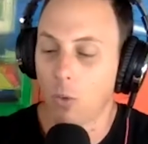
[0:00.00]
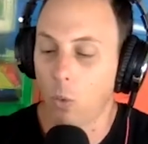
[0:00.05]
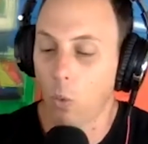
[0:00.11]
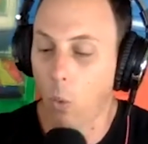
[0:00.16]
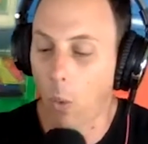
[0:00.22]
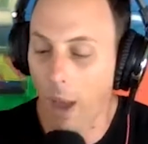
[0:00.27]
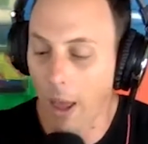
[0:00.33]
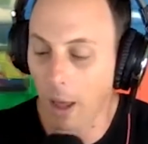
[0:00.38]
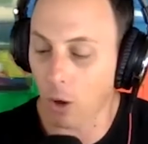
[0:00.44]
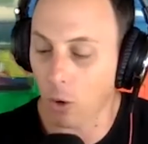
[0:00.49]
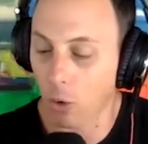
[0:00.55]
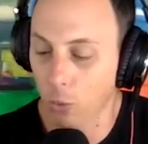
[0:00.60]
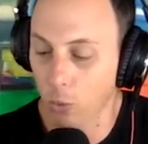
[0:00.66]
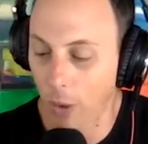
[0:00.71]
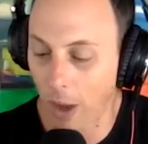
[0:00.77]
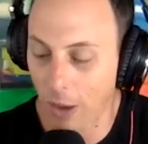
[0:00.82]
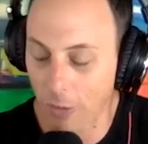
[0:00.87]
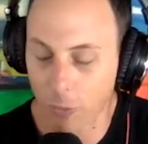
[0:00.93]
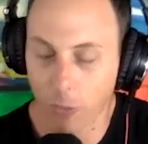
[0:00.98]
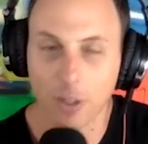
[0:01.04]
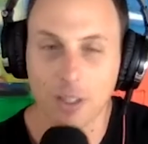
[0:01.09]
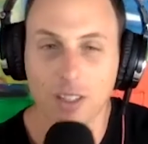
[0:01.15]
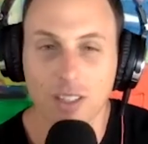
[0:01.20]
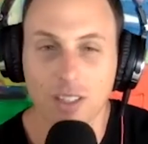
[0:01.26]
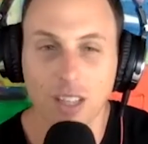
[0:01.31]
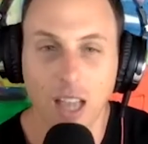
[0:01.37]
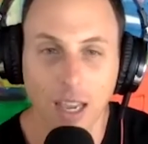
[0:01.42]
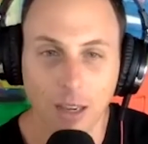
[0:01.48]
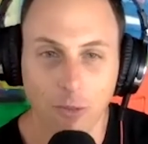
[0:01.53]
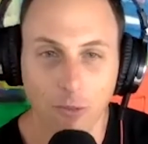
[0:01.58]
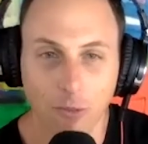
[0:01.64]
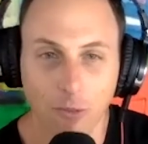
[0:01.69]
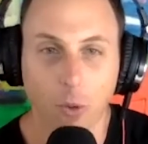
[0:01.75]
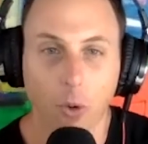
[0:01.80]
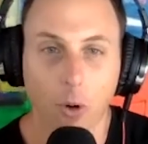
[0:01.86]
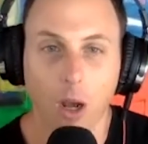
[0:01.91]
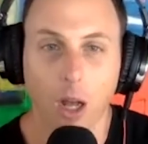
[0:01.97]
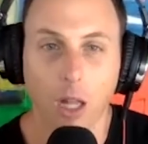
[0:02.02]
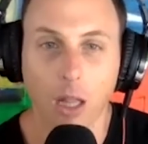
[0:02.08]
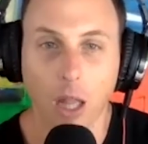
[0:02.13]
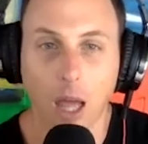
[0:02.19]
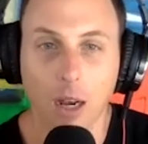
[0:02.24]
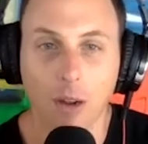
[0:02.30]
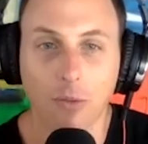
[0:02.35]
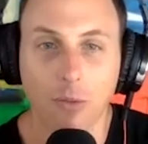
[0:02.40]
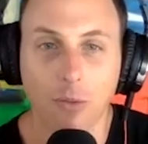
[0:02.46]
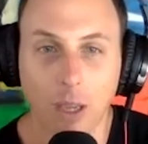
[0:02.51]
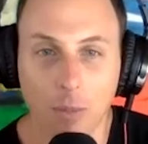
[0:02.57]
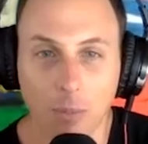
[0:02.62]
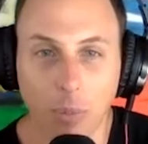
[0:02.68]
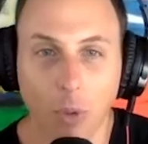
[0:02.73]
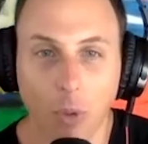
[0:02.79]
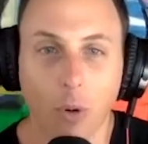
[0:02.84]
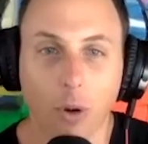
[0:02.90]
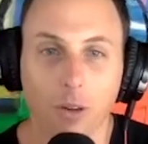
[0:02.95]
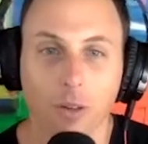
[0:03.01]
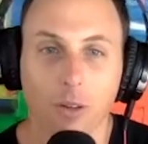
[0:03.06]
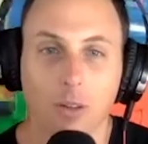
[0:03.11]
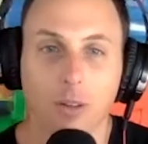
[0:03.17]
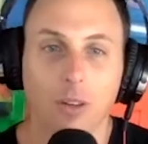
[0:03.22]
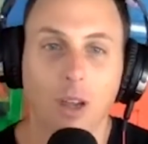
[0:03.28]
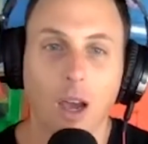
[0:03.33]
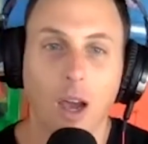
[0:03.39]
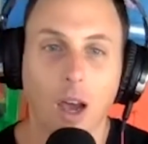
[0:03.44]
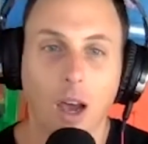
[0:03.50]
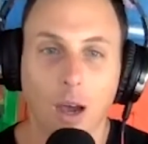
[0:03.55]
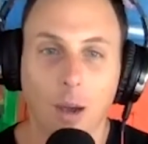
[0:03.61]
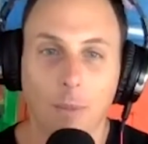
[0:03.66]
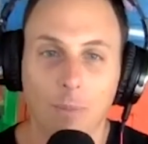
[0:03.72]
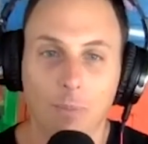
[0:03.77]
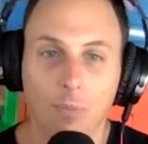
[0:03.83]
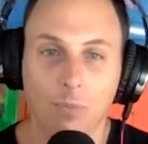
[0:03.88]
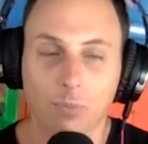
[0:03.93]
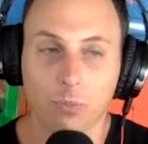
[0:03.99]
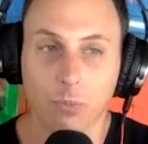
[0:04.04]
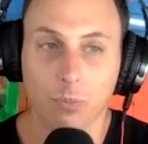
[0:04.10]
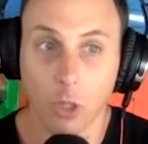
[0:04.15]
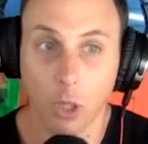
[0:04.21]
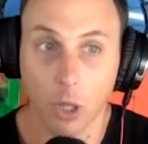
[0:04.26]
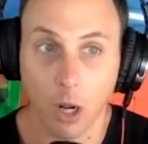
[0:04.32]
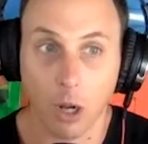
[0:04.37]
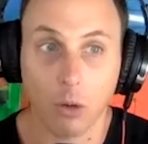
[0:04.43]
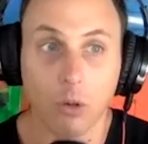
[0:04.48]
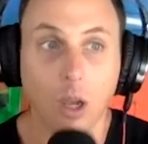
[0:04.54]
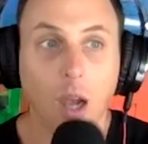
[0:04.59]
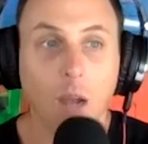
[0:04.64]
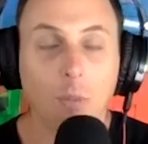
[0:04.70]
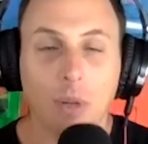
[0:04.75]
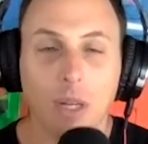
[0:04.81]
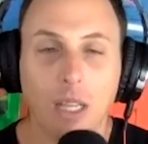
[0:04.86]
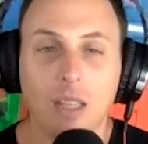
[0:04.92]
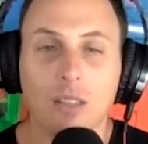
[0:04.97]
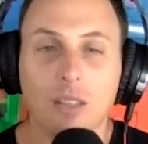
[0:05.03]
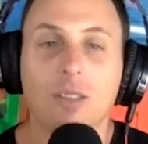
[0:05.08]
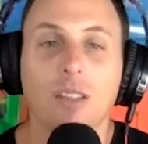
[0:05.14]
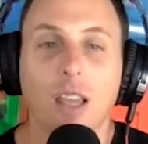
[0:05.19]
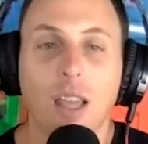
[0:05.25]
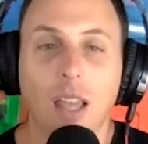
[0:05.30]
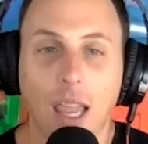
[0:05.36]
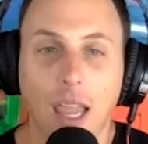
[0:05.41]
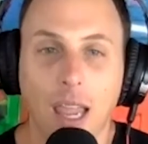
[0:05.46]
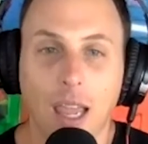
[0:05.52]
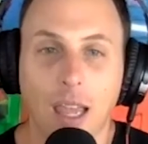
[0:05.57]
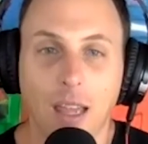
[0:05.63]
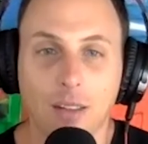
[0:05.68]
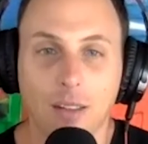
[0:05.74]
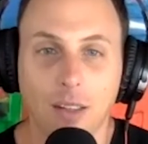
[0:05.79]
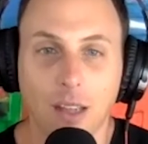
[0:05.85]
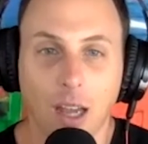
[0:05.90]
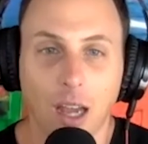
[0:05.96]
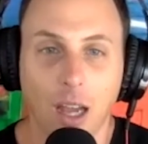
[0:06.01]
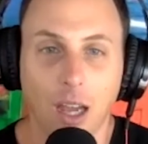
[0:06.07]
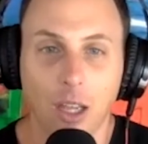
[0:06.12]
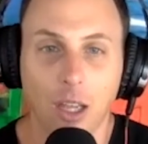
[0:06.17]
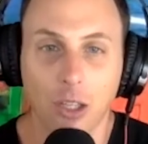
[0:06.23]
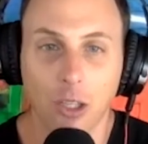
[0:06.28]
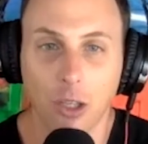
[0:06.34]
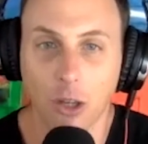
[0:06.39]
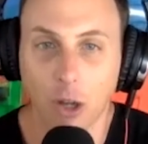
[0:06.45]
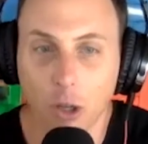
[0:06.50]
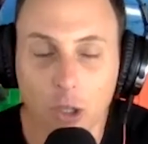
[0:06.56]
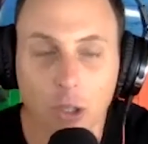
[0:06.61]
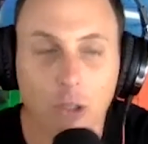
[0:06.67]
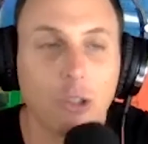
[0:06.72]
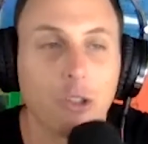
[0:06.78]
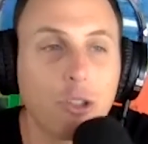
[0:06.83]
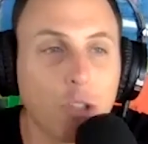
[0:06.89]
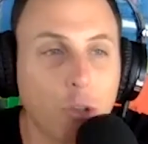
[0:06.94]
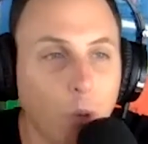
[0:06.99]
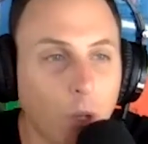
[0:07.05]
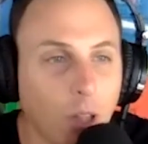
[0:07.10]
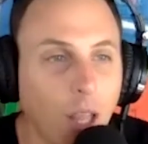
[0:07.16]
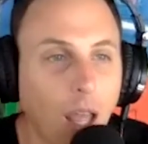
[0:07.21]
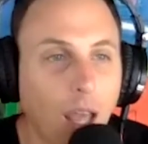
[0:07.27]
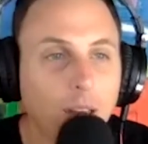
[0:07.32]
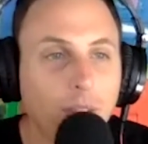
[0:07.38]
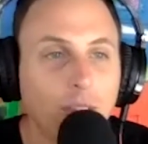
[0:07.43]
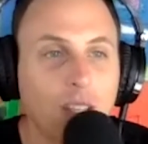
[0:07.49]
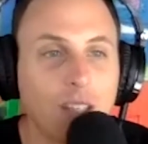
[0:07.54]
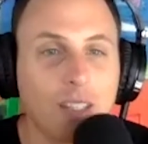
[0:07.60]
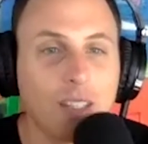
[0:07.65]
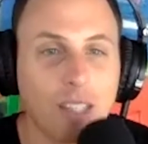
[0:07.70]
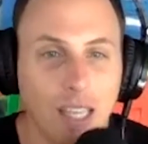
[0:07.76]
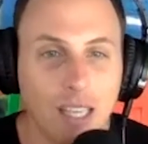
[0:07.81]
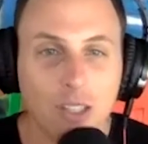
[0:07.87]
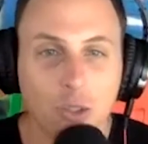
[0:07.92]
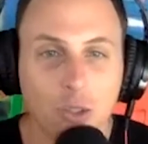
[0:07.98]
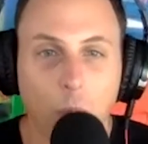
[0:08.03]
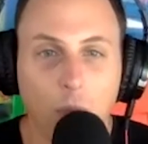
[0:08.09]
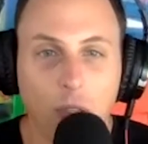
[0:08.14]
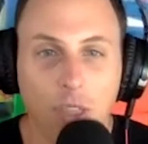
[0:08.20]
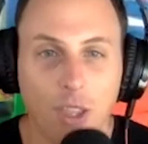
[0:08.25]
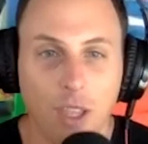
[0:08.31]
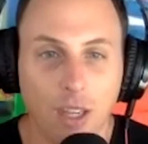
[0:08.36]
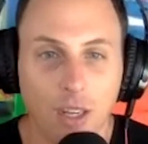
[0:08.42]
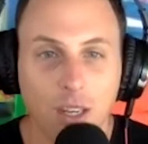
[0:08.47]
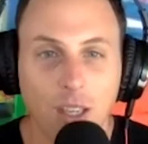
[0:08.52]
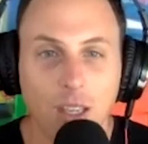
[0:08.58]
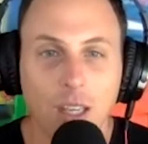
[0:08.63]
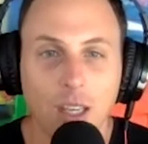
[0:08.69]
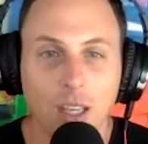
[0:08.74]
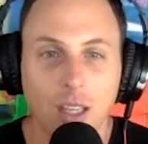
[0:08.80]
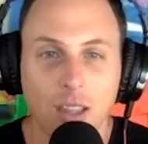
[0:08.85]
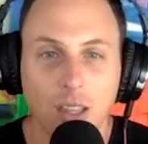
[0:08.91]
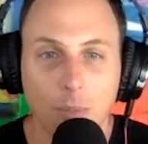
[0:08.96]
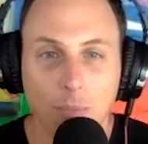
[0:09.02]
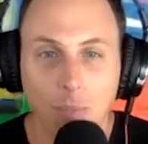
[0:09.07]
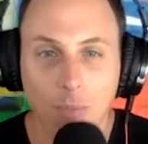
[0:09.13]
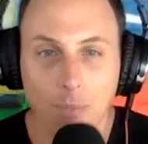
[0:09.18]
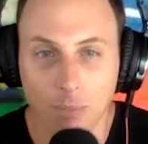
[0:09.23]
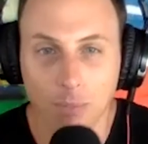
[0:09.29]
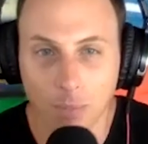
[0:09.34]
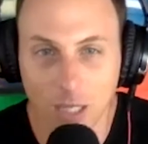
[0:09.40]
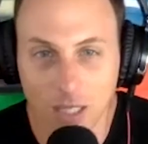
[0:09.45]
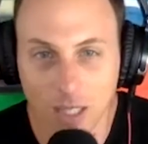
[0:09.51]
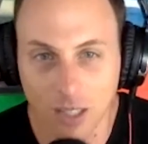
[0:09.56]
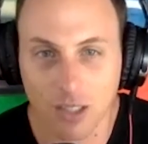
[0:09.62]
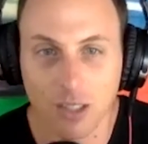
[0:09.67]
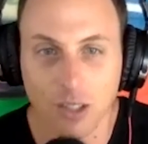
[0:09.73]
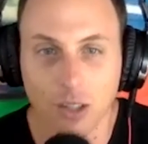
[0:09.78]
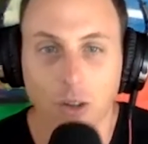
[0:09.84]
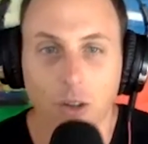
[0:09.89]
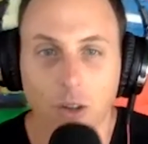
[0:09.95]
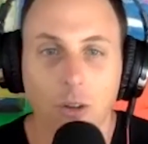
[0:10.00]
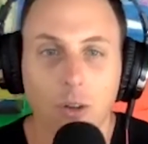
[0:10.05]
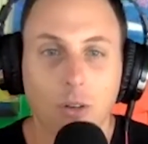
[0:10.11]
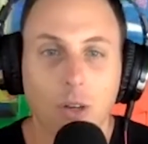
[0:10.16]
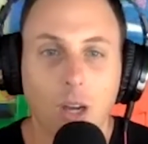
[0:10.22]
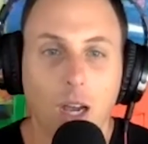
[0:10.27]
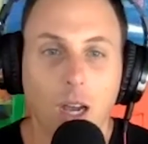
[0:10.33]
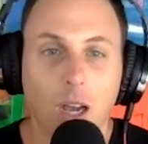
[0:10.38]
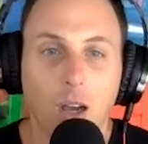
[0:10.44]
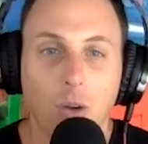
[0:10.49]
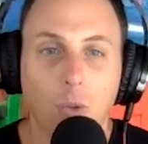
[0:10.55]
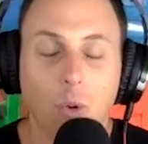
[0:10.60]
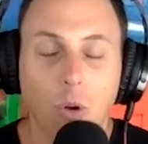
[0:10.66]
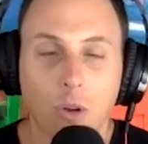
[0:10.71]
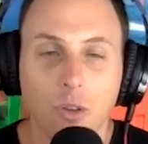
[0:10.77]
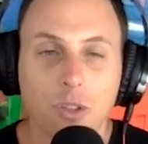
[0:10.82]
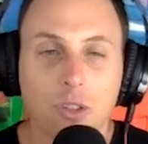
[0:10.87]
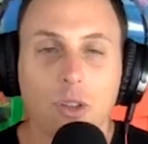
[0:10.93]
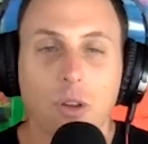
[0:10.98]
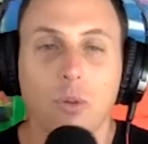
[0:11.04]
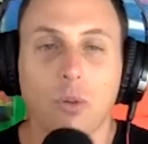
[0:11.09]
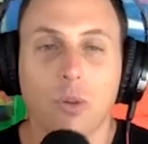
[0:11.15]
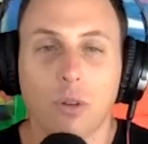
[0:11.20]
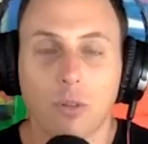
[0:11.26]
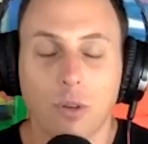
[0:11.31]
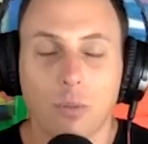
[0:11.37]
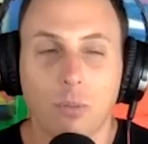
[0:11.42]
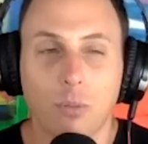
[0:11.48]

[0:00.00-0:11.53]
well referenced site for a lot of important um, you know companies and uh, you know you, you do a lot of these things within the medicinal uh, world so